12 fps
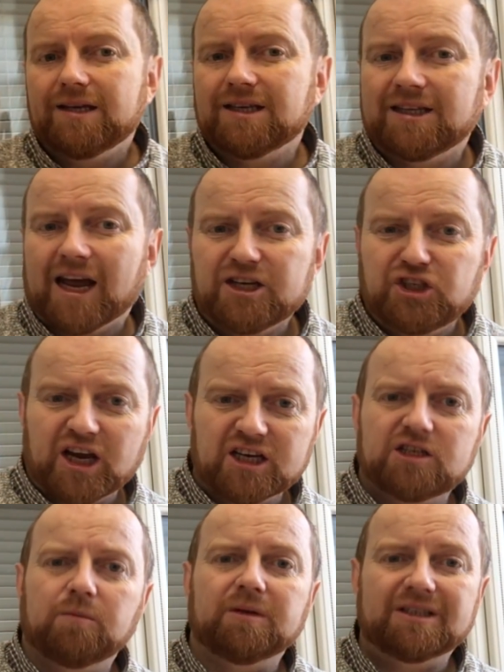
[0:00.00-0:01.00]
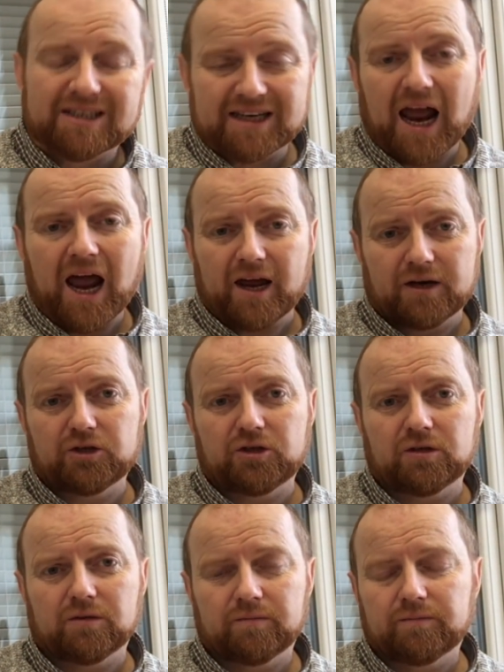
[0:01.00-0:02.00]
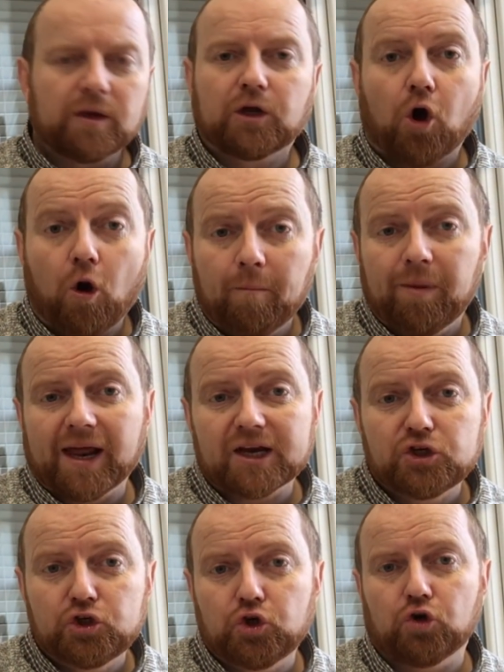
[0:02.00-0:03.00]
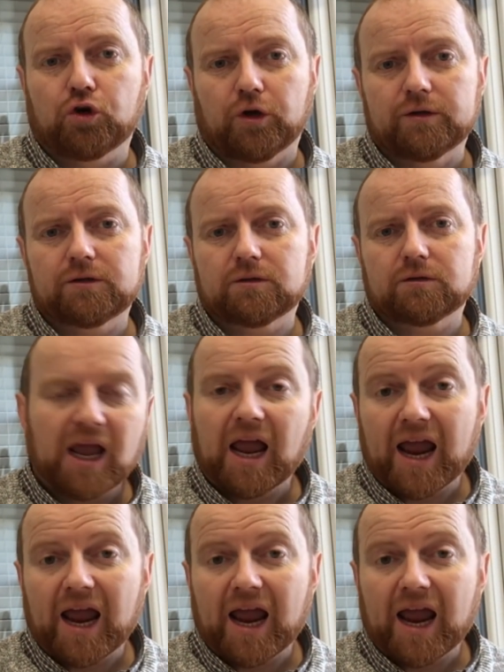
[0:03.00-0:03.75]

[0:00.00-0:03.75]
It's a digestible starch with complex sugars,